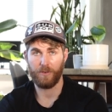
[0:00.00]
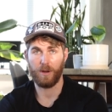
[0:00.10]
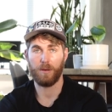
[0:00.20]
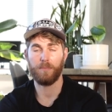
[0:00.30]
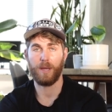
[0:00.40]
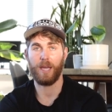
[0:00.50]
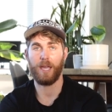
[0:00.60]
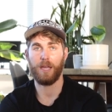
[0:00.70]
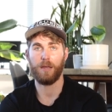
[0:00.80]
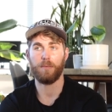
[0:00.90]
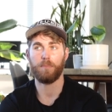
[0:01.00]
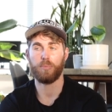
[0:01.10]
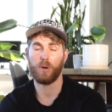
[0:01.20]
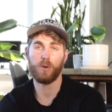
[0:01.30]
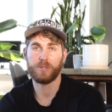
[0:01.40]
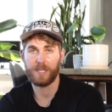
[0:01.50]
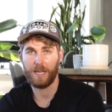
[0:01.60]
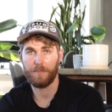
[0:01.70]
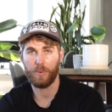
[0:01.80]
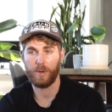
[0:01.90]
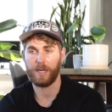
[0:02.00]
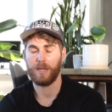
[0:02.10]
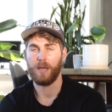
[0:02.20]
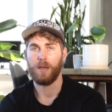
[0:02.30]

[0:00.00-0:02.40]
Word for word: from a pro standpoint.